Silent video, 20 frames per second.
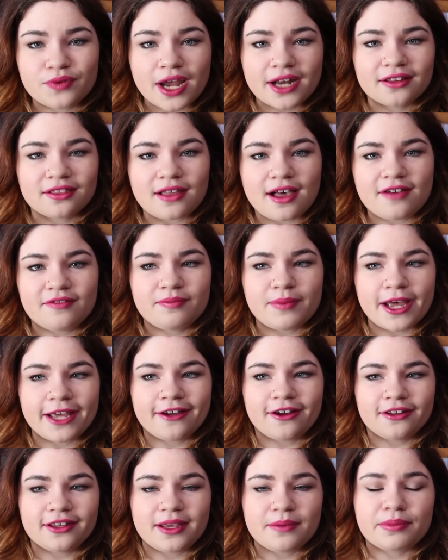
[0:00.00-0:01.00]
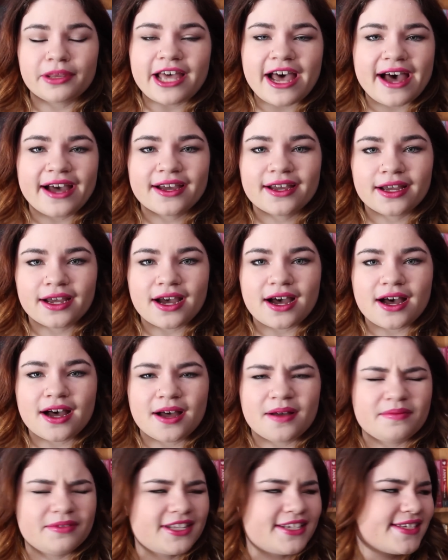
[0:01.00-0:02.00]
Red Glove by Holly Black,
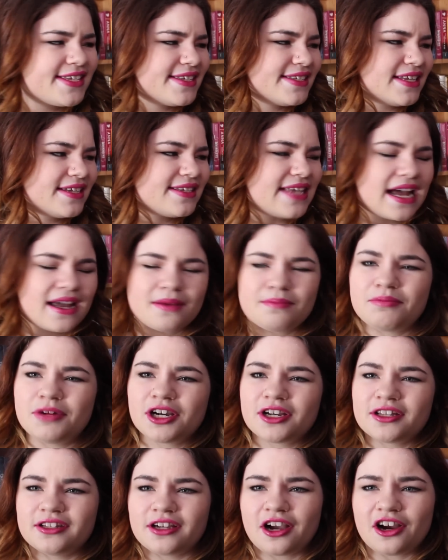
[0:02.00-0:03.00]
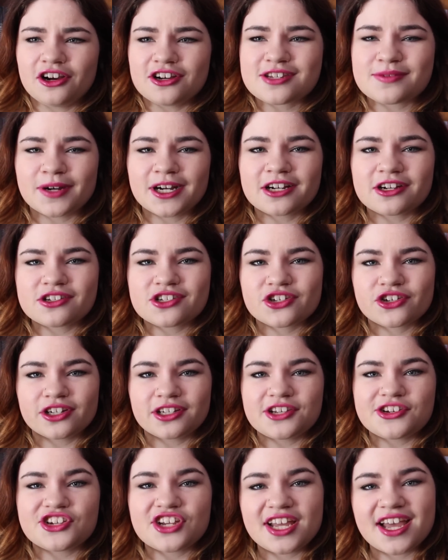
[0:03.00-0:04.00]
um, this is the second book in the Curse Workers
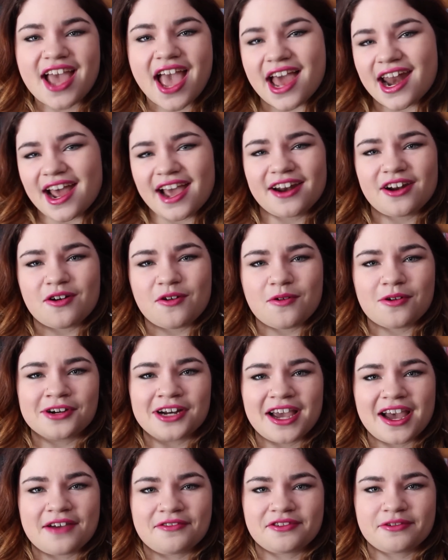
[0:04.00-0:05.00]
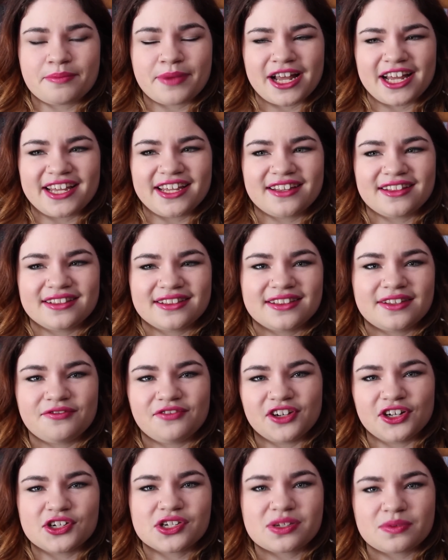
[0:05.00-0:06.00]
trilogy, and I don't want to have to buy the
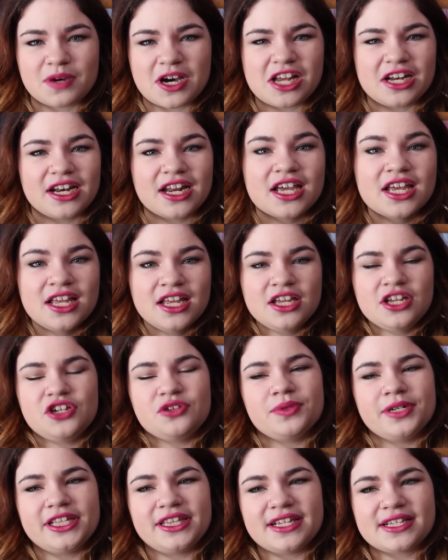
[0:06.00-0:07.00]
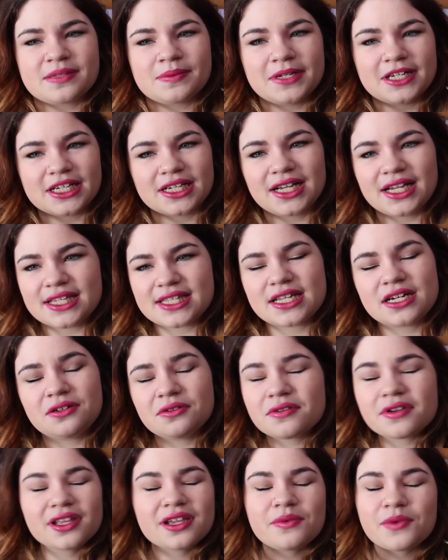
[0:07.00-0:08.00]
first one to read this one, because I
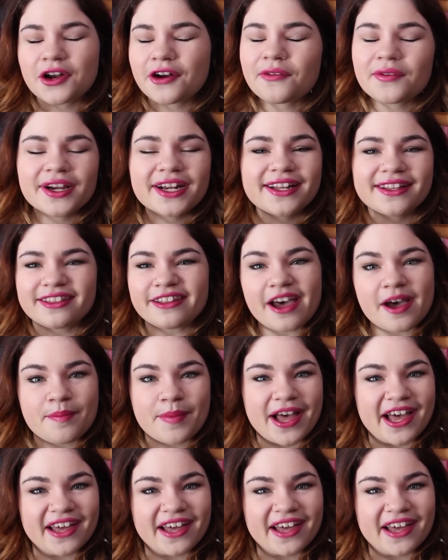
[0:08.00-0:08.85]
don't really want to read it that